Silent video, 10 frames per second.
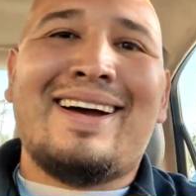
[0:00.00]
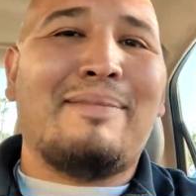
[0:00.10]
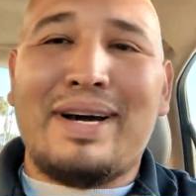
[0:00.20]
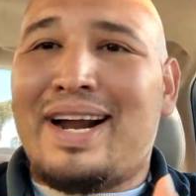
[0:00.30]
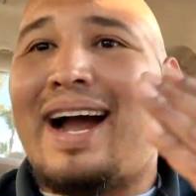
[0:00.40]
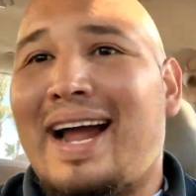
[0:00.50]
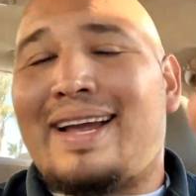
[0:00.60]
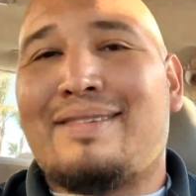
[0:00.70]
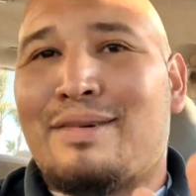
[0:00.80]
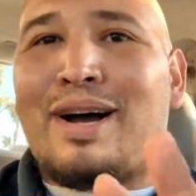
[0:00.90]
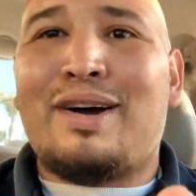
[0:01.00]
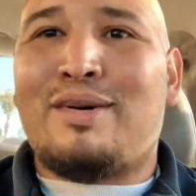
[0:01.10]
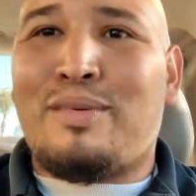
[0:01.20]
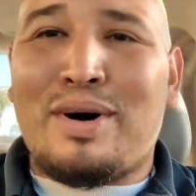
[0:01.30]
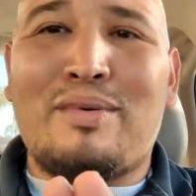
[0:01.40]
But all right,
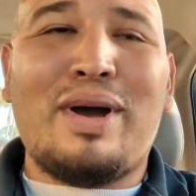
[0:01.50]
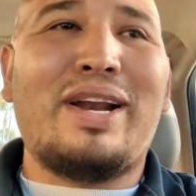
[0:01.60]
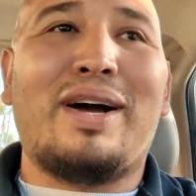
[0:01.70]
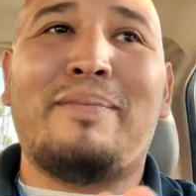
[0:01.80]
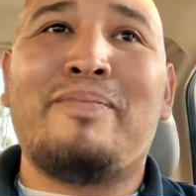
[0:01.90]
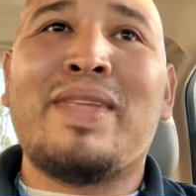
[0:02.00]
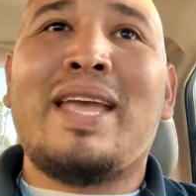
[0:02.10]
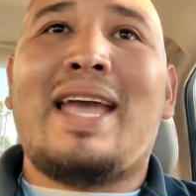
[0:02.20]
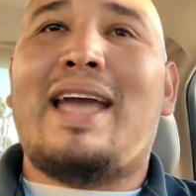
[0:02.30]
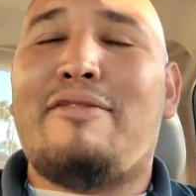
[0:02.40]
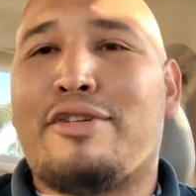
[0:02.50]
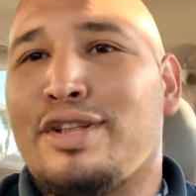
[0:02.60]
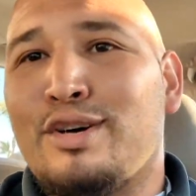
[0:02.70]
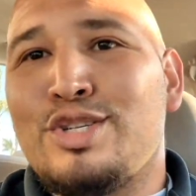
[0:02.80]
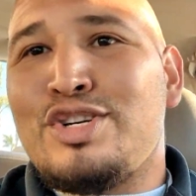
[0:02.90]
well, wait up. And for
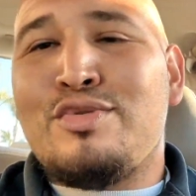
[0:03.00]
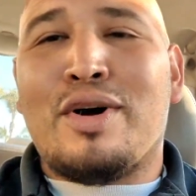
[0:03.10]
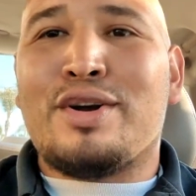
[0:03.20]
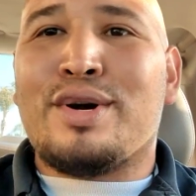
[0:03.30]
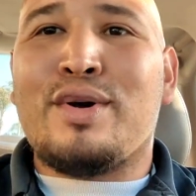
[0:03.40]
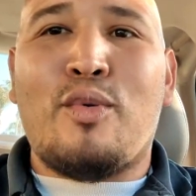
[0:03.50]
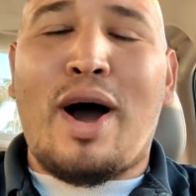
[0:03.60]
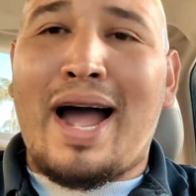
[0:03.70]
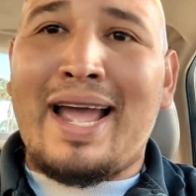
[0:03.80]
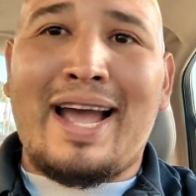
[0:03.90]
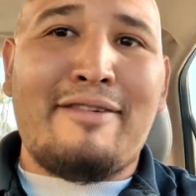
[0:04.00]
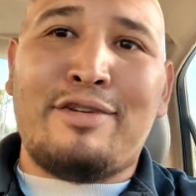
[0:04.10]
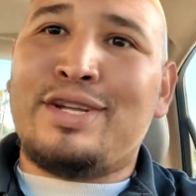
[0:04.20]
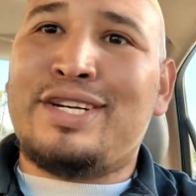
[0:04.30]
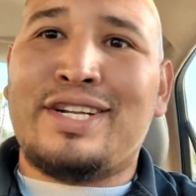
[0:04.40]
those of you wondering why I've
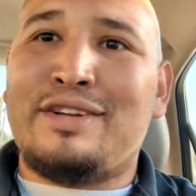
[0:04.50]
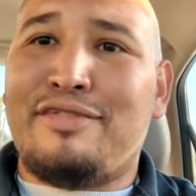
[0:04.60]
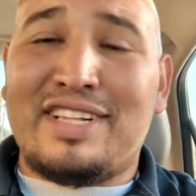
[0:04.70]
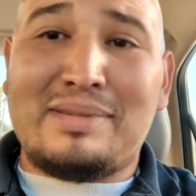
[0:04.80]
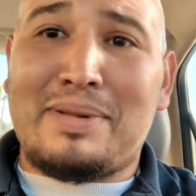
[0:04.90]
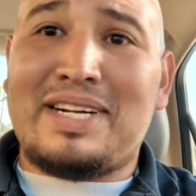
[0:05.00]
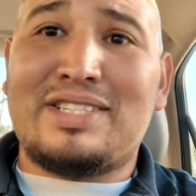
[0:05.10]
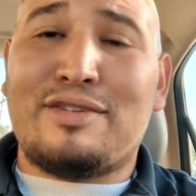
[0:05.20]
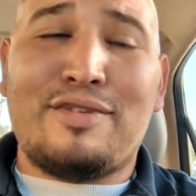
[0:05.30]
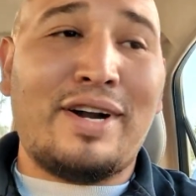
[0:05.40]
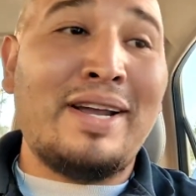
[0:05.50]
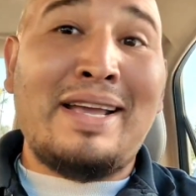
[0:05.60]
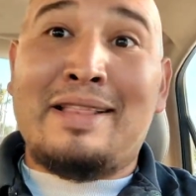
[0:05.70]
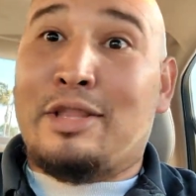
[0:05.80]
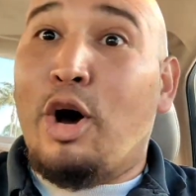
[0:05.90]
only done defense players so far,
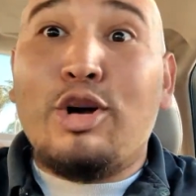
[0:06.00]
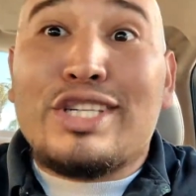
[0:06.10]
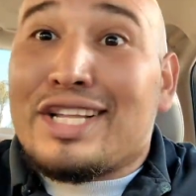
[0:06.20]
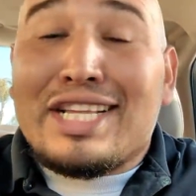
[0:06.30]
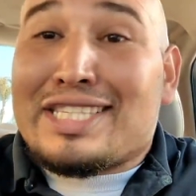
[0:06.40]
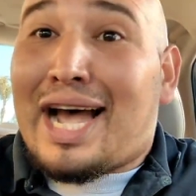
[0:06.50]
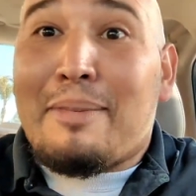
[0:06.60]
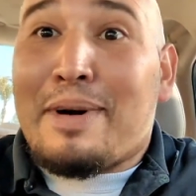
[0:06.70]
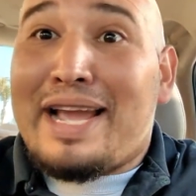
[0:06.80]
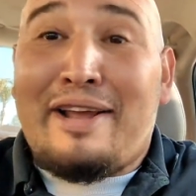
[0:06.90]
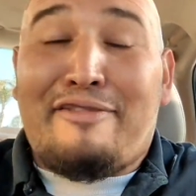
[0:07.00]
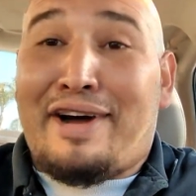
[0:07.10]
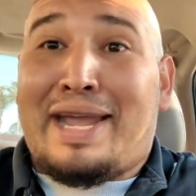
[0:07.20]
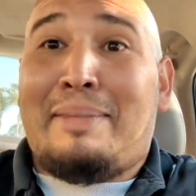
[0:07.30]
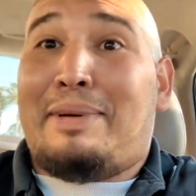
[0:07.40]
those are the top rated
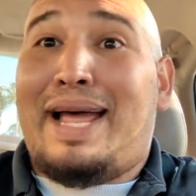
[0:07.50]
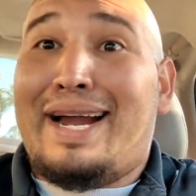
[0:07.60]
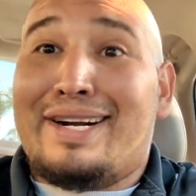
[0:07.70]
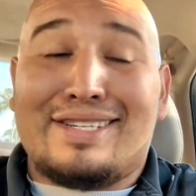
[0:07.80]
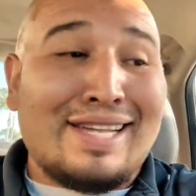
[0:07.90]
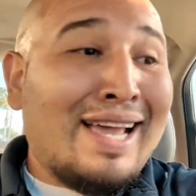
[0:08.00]
fucking players.